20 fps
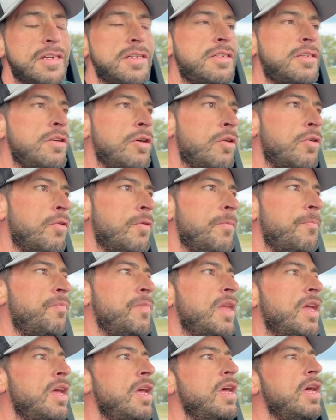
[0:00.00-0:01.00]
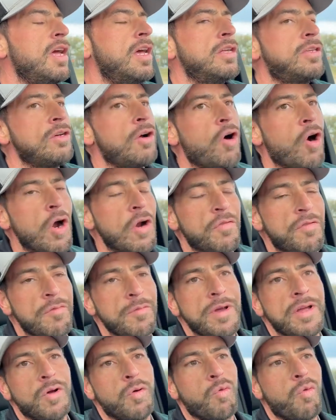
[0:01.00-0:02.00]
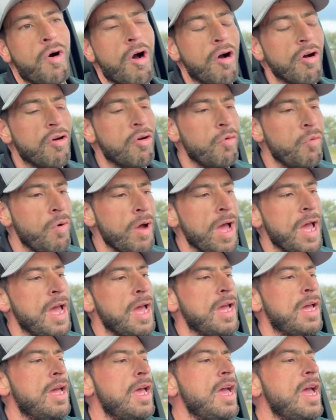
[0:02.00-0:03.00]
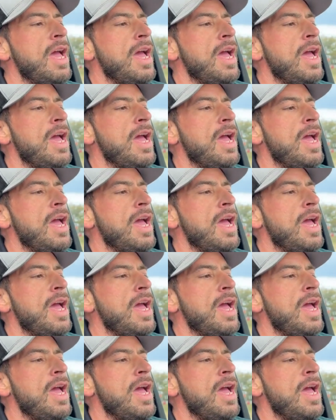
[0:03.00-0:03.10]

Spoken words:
So it's hard for me to walk away